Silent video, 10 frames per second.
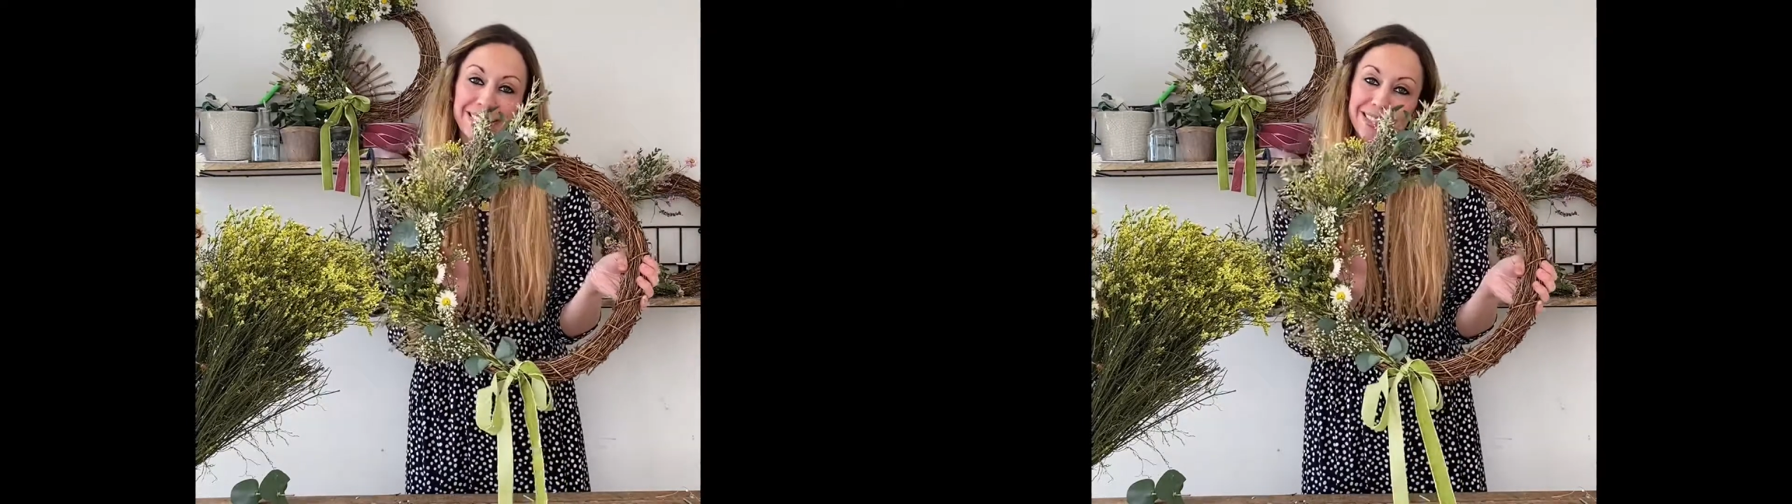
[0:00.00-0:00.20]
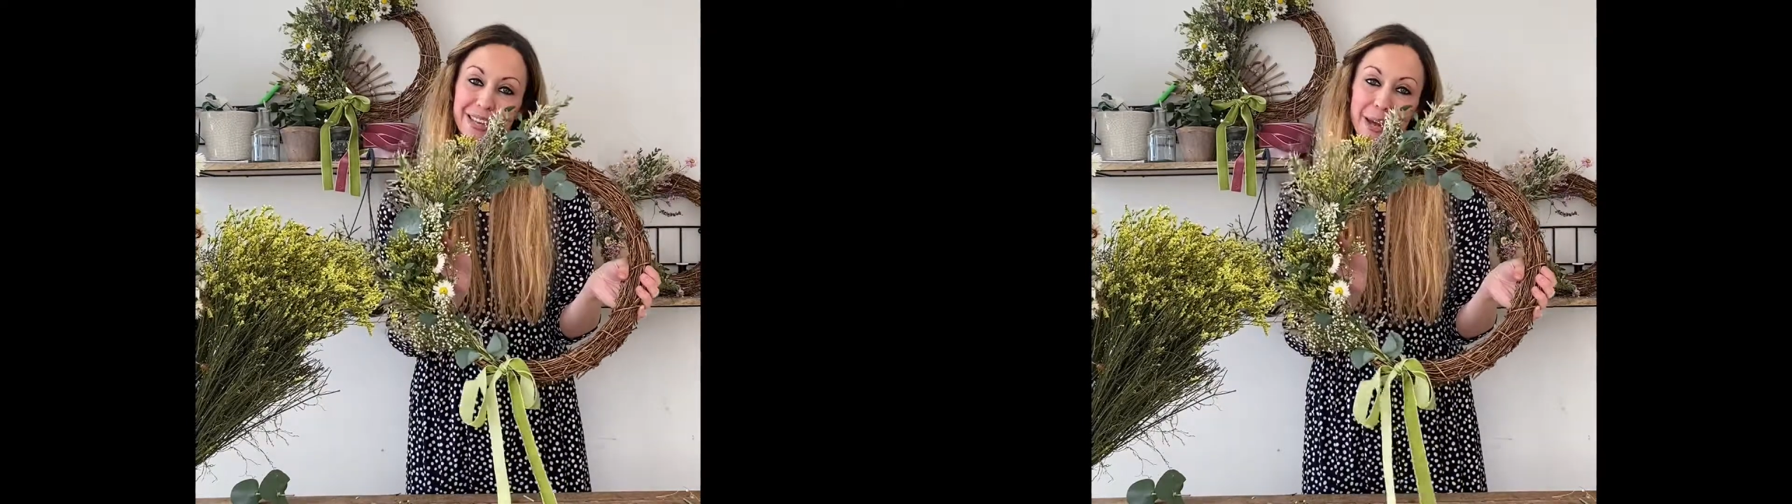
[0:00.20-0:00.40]

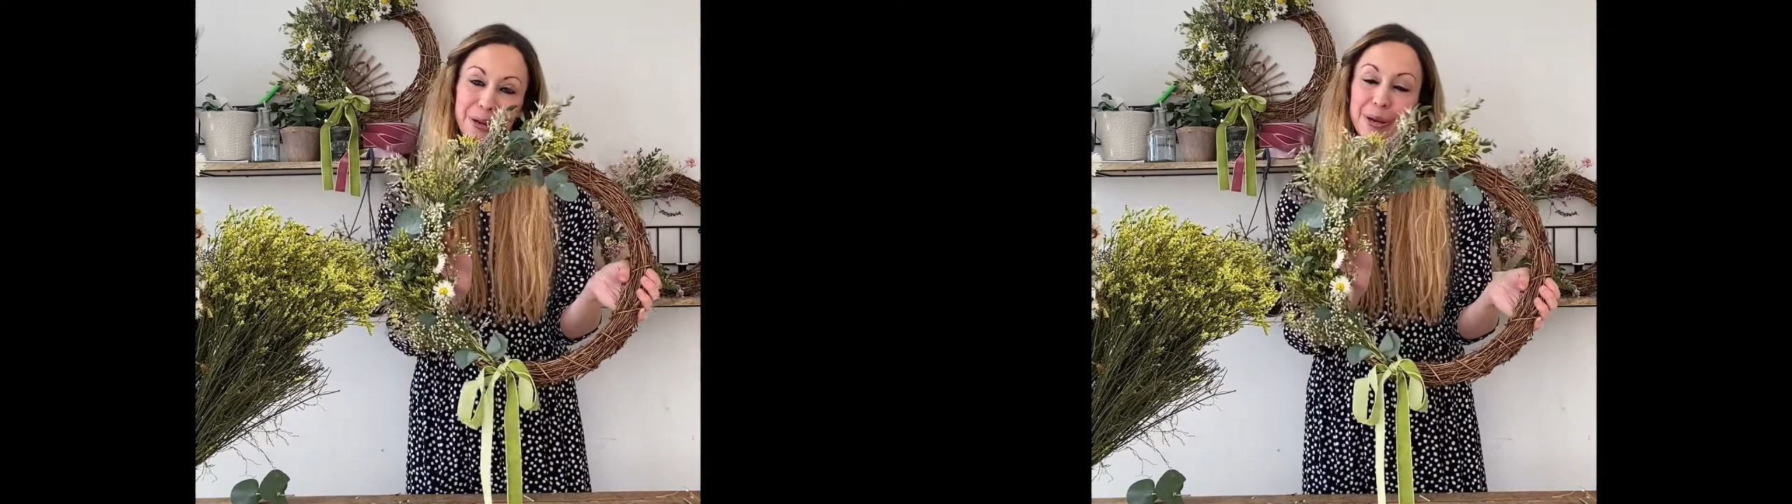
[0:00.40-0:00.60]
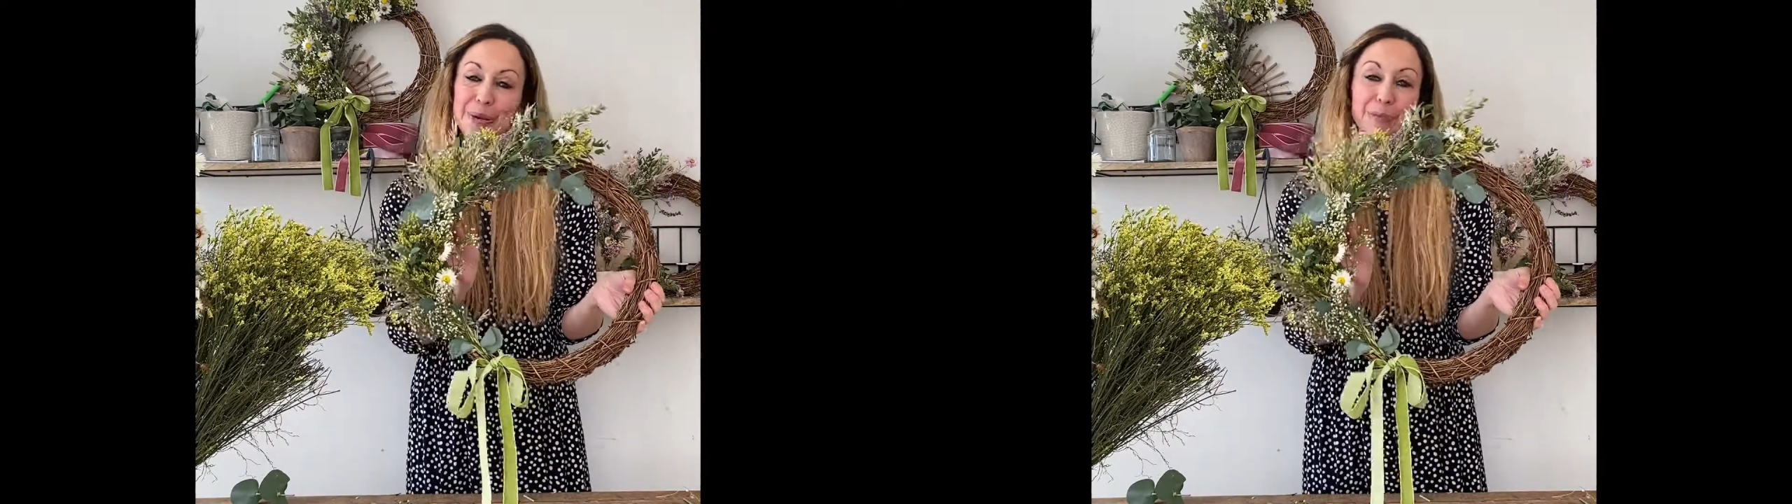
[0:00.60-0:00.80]
So
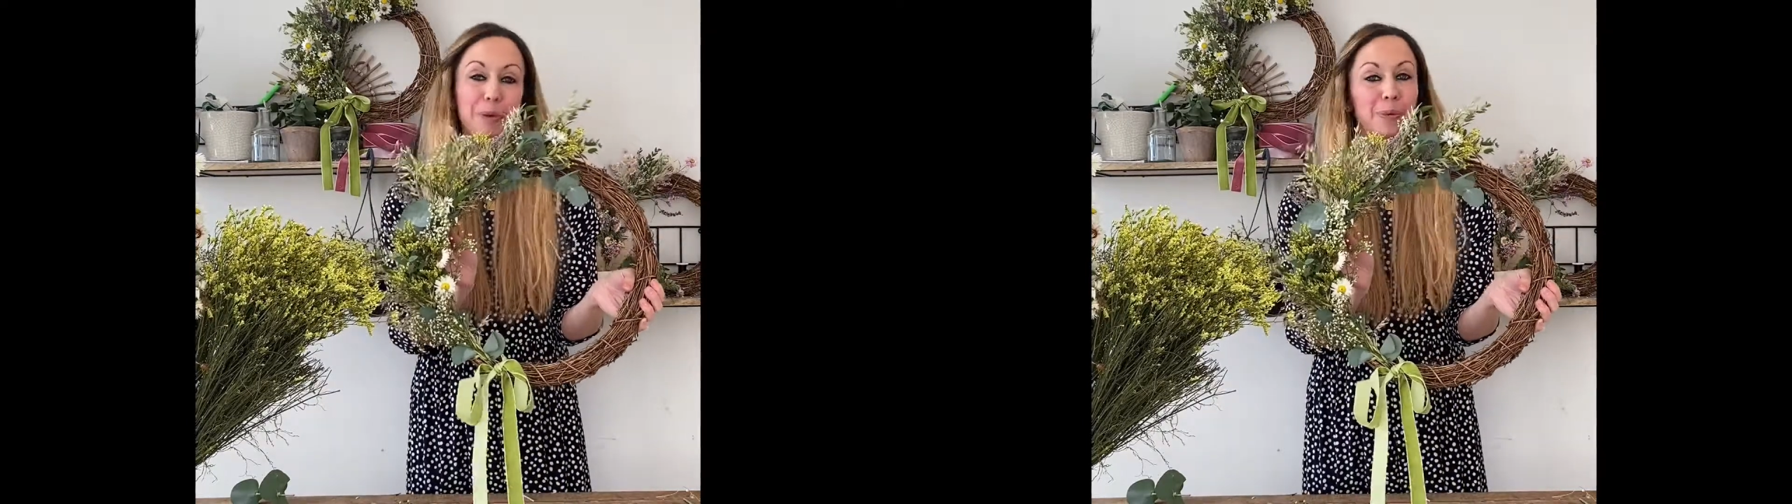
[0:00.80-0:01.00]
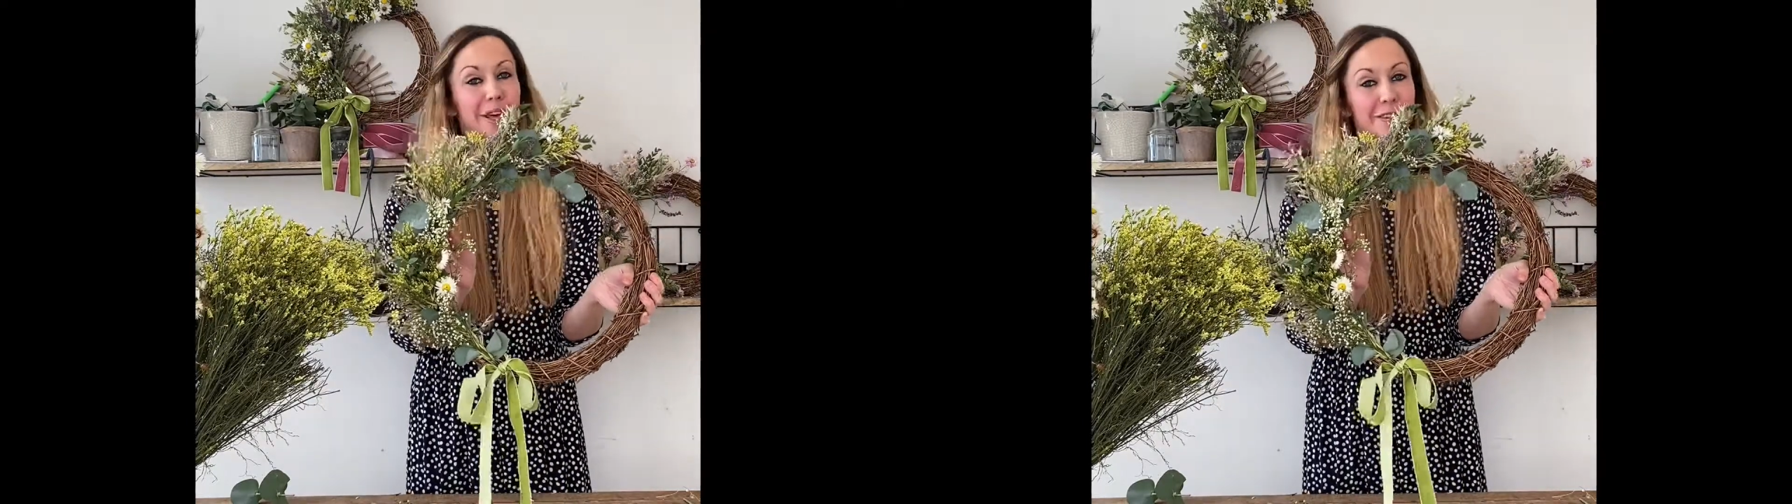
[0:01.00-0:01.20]
pop
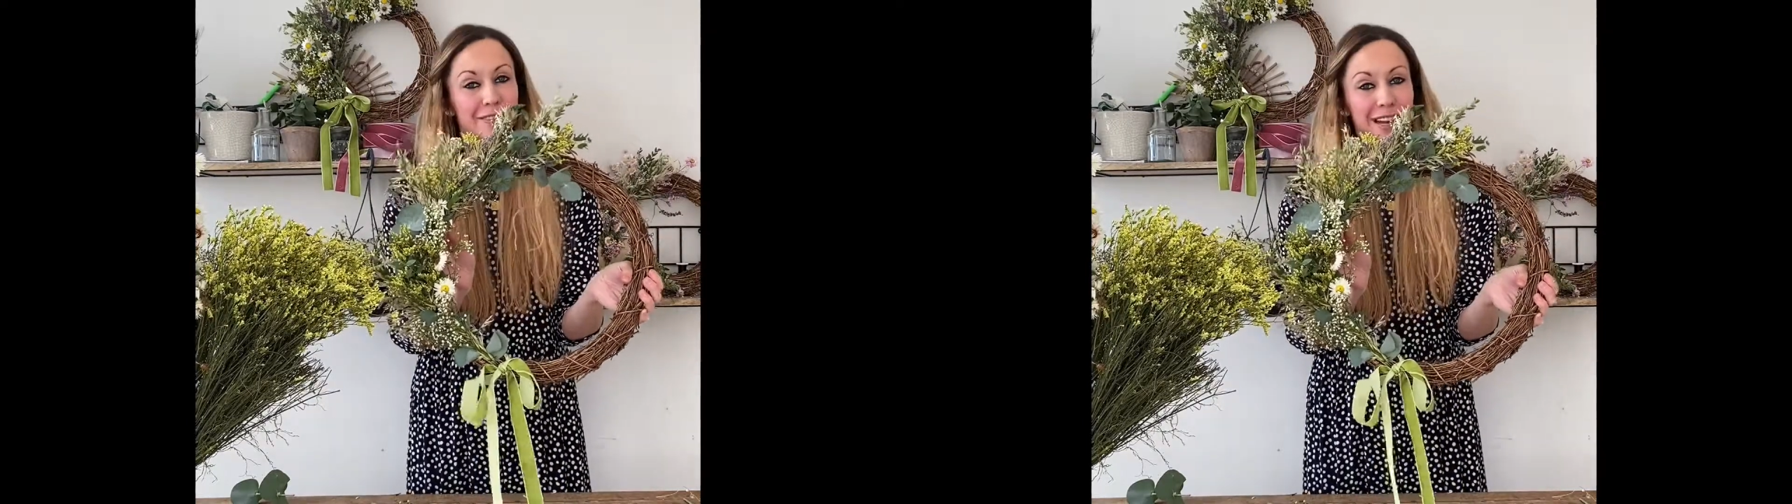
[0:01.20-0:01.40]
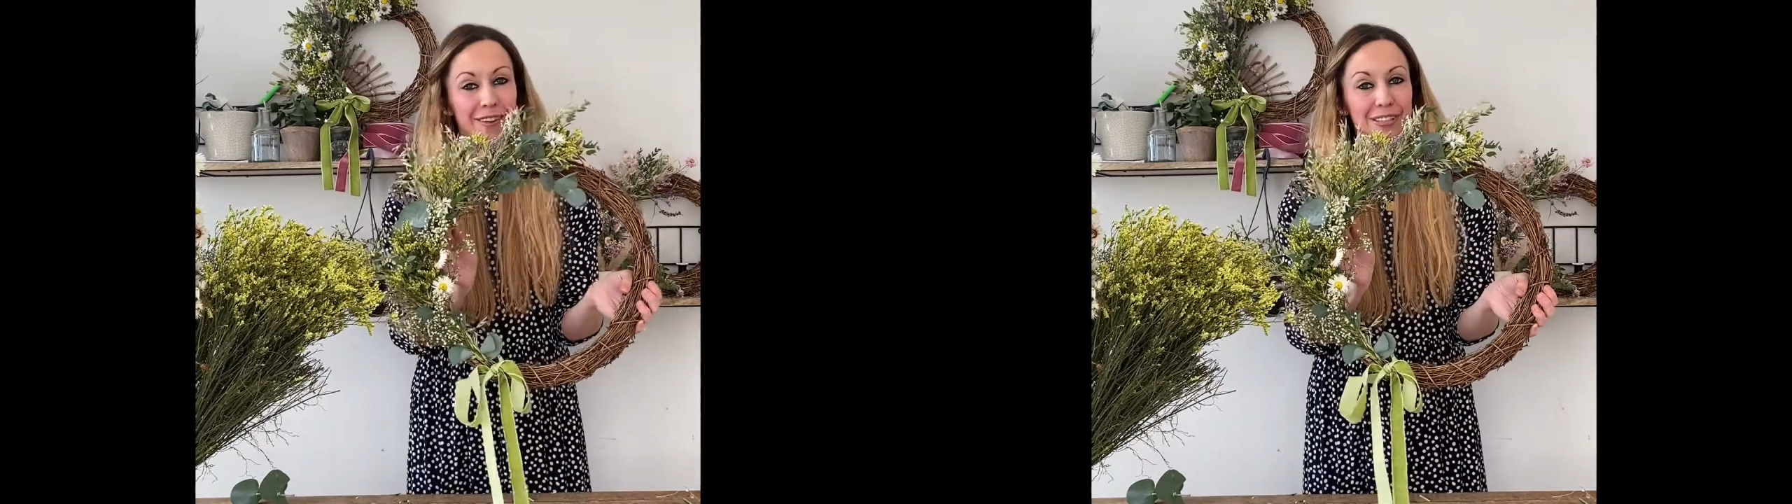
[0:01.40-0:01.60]
on over and
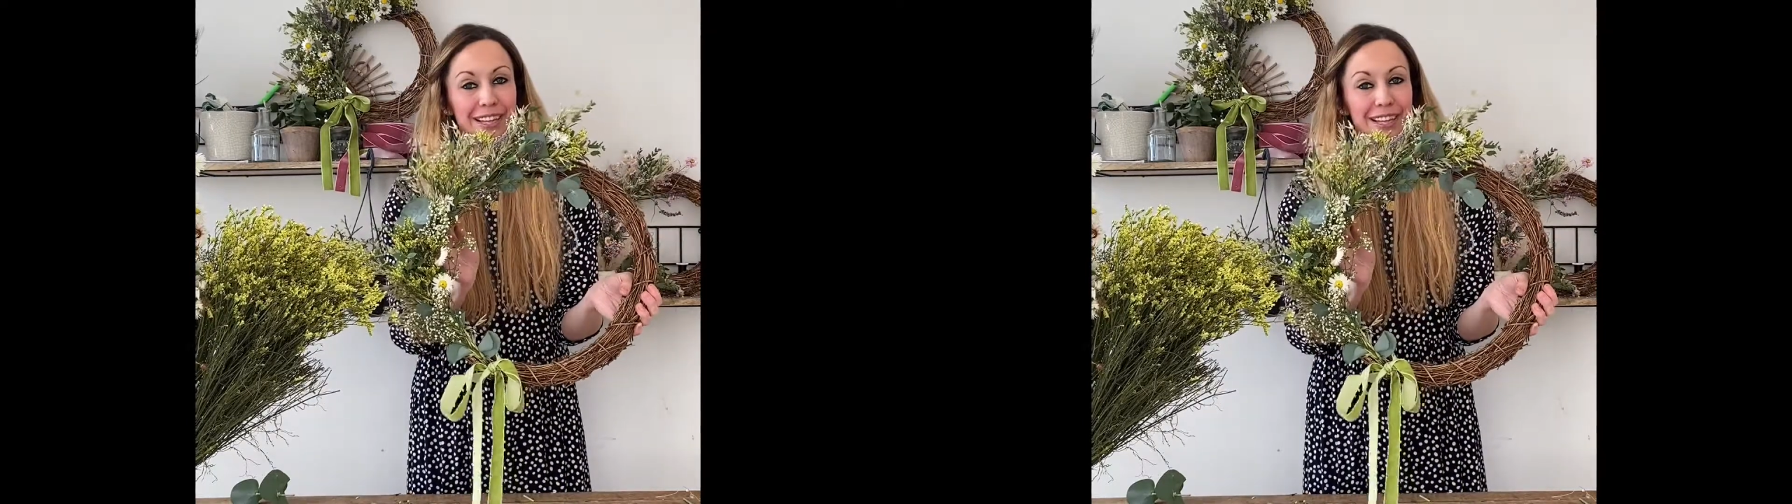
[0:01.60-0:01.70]
have a